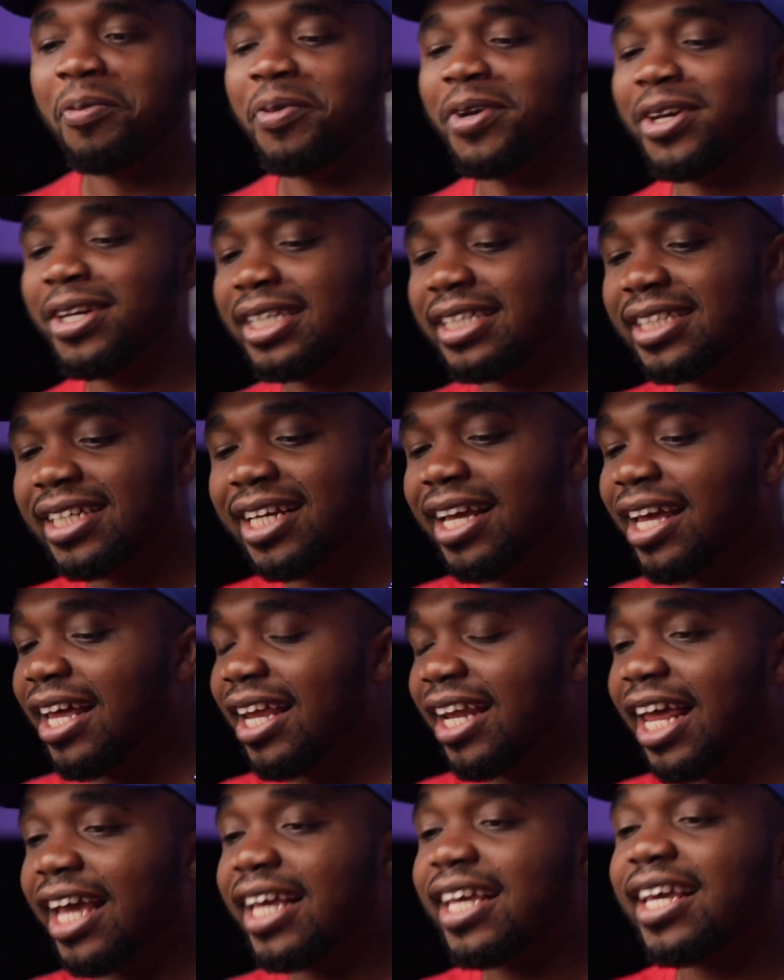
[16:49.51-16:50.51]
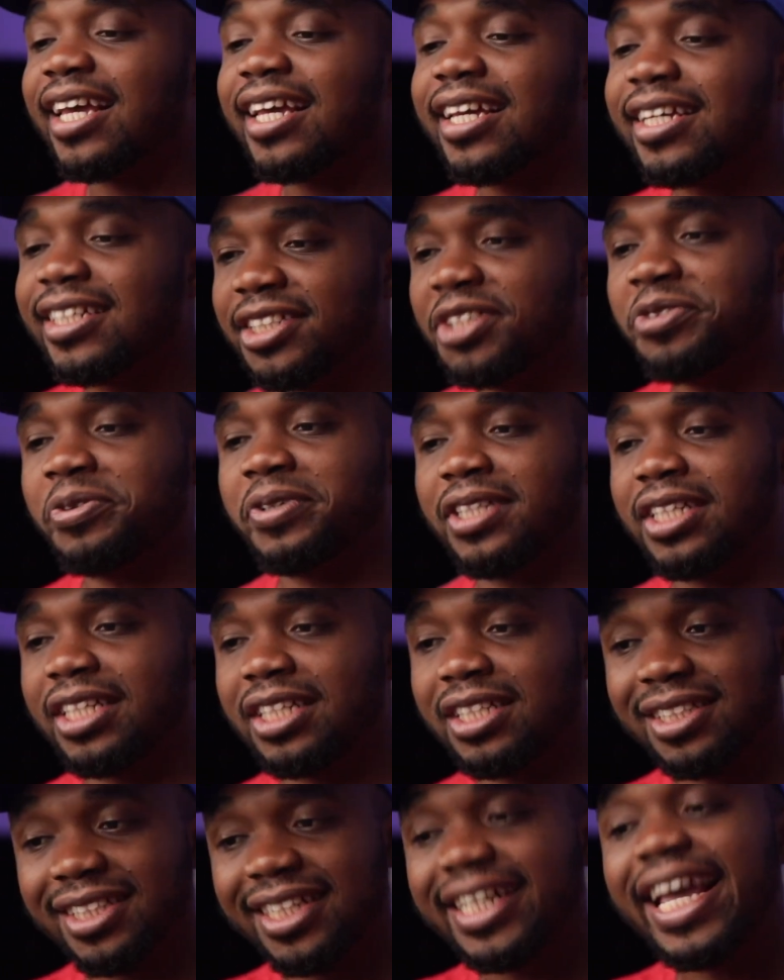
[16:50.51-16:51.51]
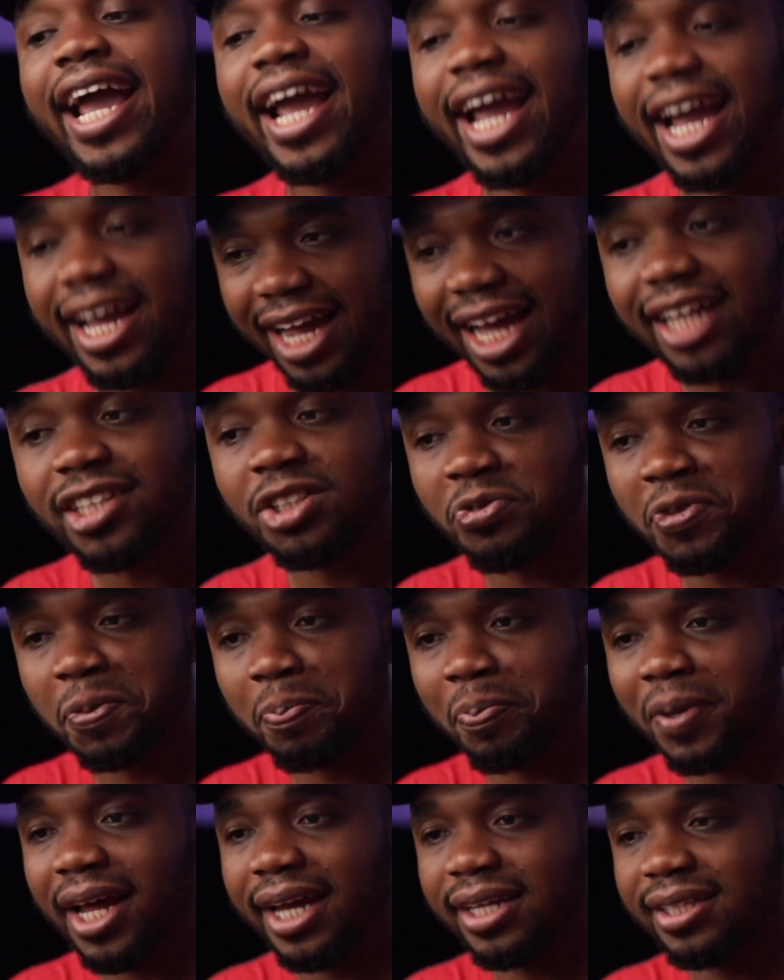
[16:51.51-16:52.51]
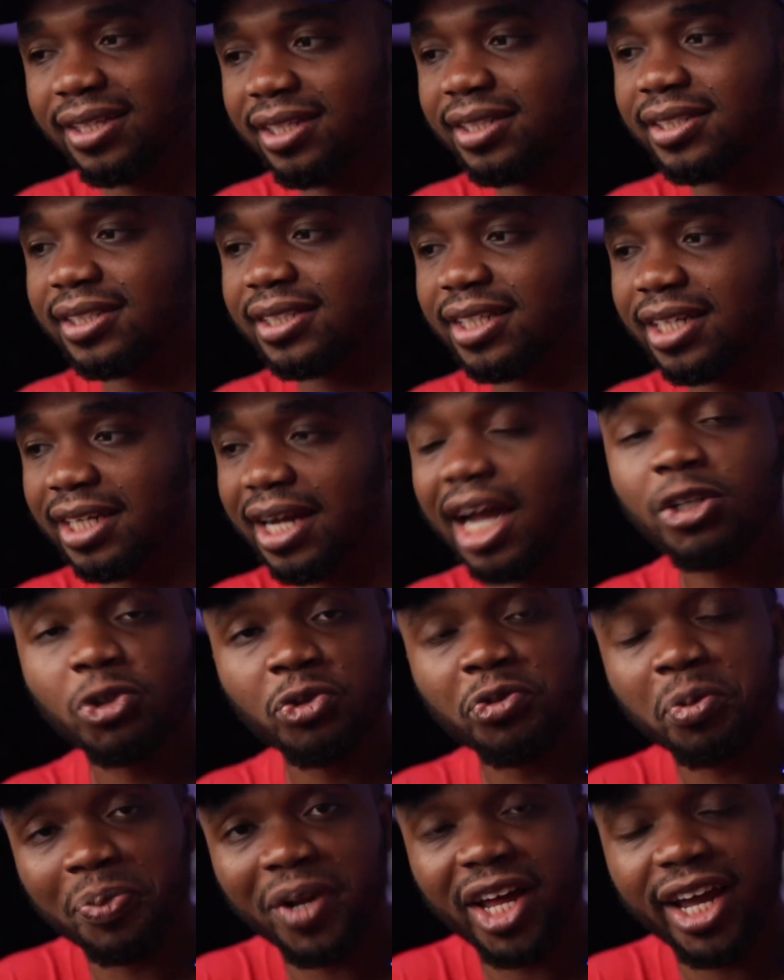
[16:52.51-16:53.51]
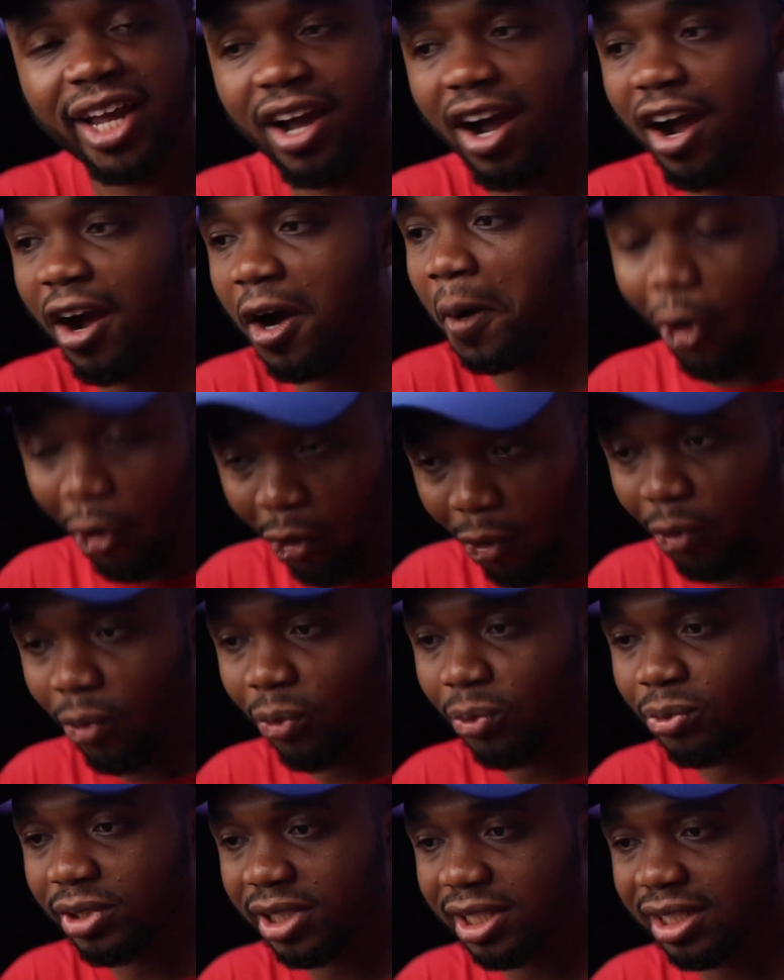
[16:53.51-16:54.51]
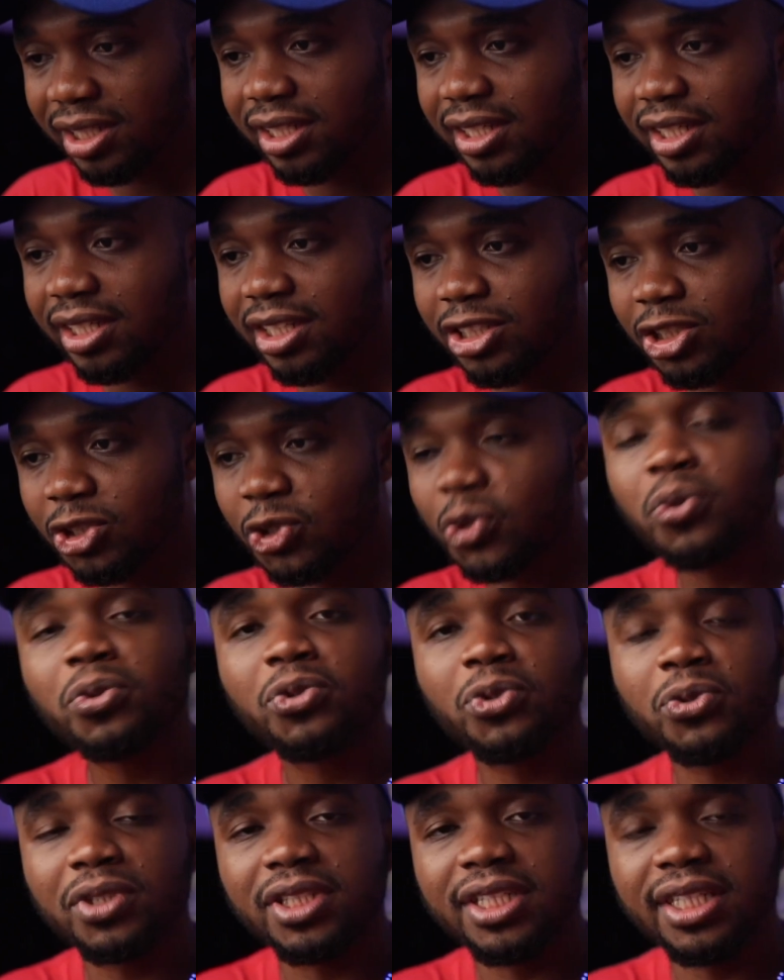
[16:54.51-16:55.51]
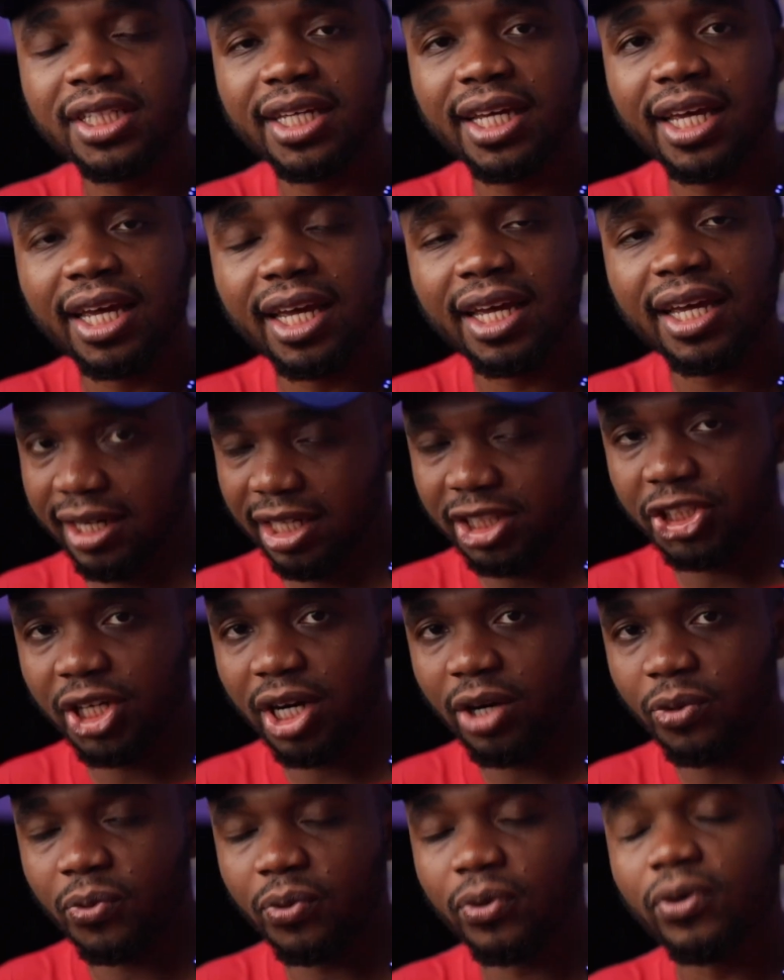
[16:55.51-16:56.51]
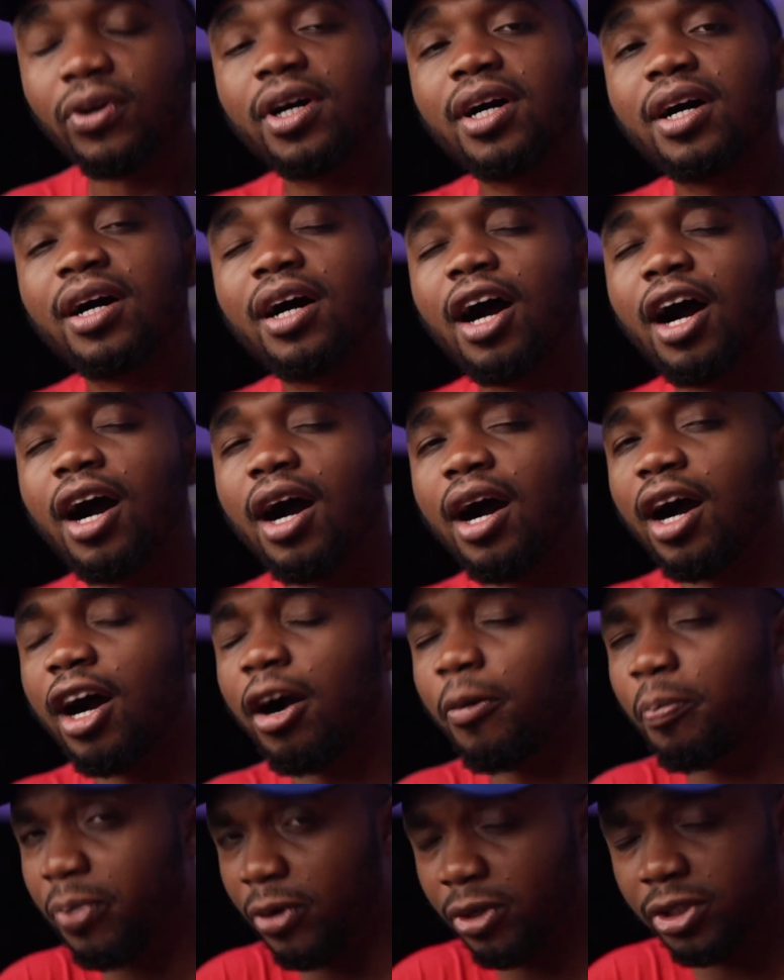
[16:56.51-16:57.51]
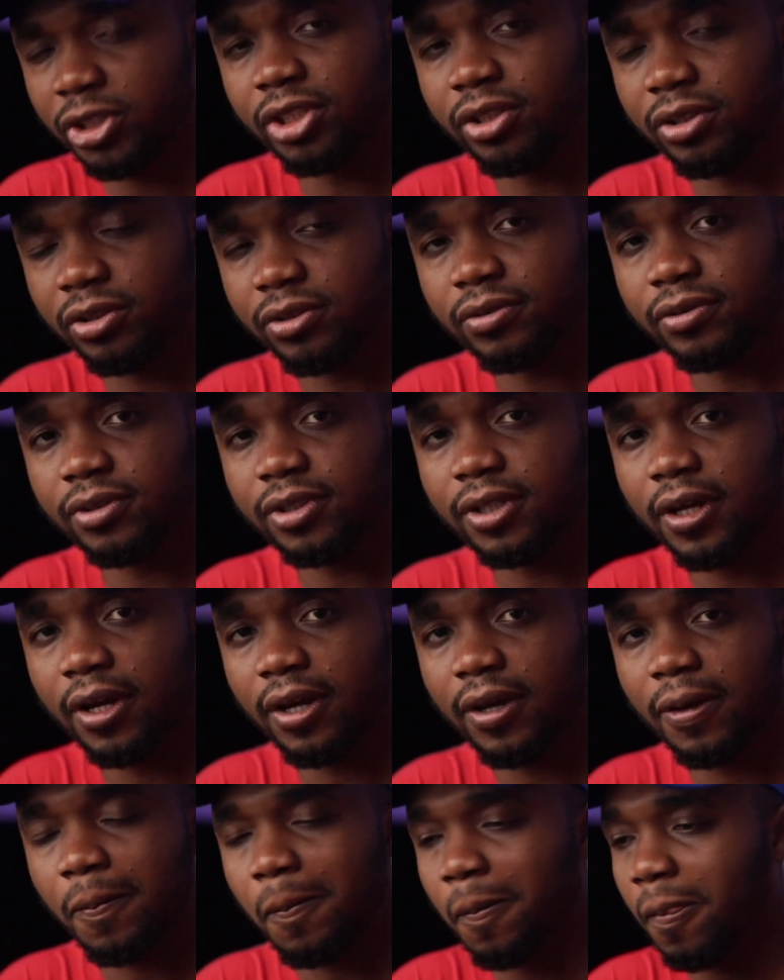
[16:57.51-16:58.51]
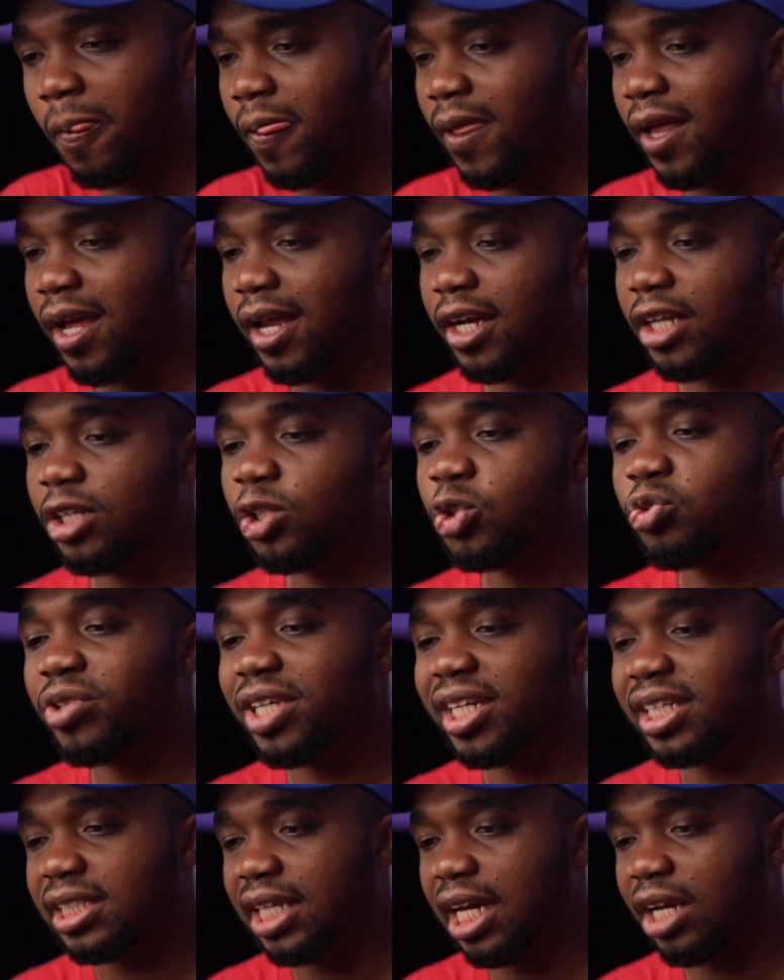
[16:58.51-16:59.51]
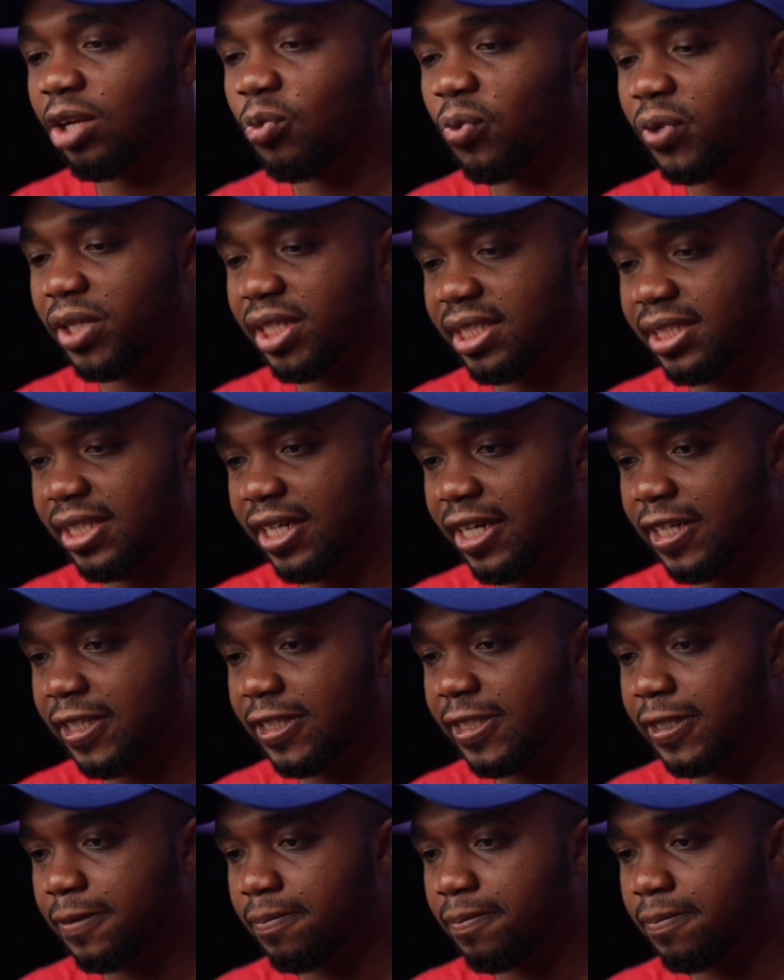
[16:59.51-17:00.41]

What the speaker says: Because, like, seriously, the guy had to reply this. I had to reply her. Called Tonto Dike and Ashewo a prostitute. Let us read exactly what he said.